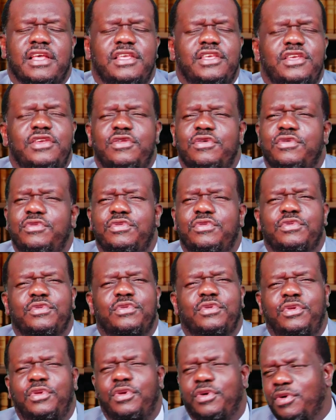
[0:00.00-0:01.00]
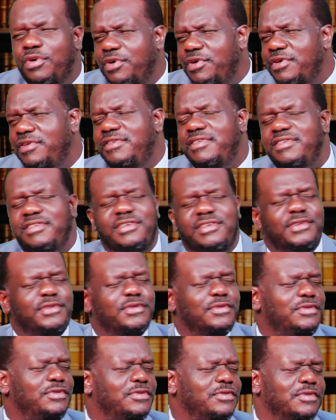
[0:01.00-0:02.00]
You don't know God. You
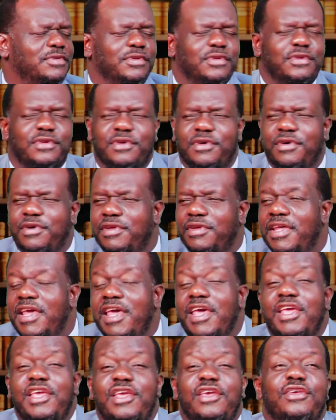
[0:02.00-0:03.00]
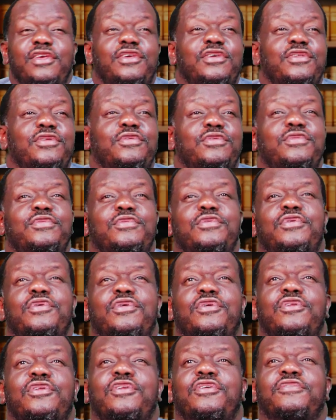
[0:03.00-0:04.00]
don't know God. You, you don't know
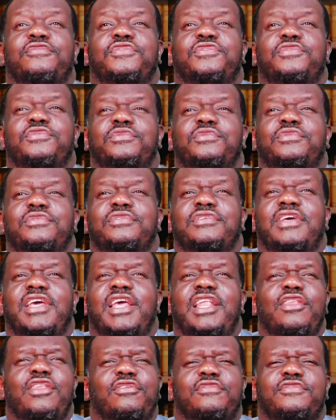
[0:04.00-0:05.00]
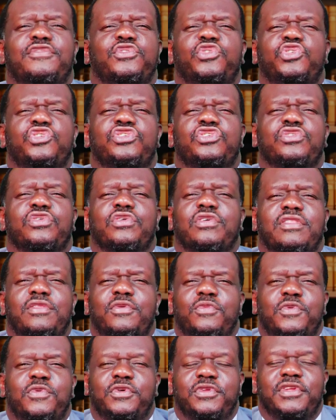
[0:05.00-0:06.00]
God loves to. He loves to shock the
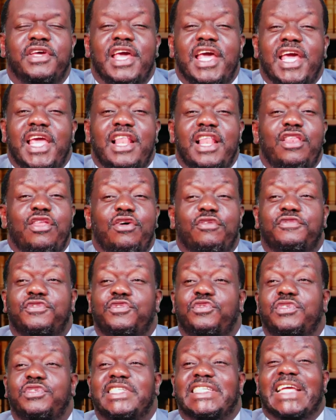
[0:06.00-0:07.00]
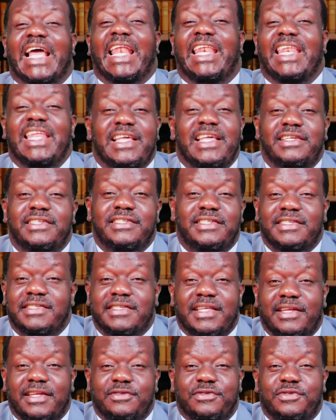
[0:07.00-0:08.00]
world. He loves to challenge the
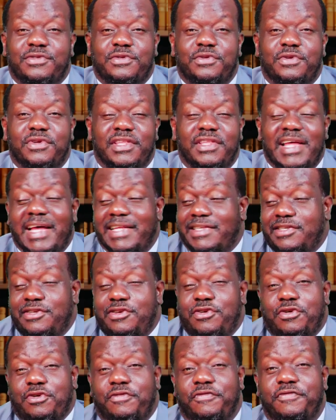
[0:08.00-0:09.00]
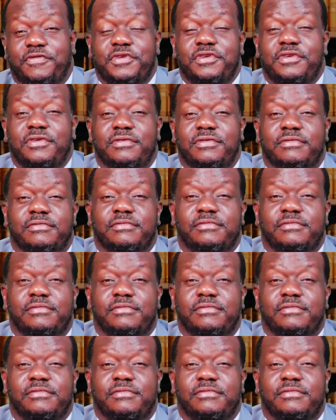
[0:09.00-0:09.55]
status quo. That's God for you.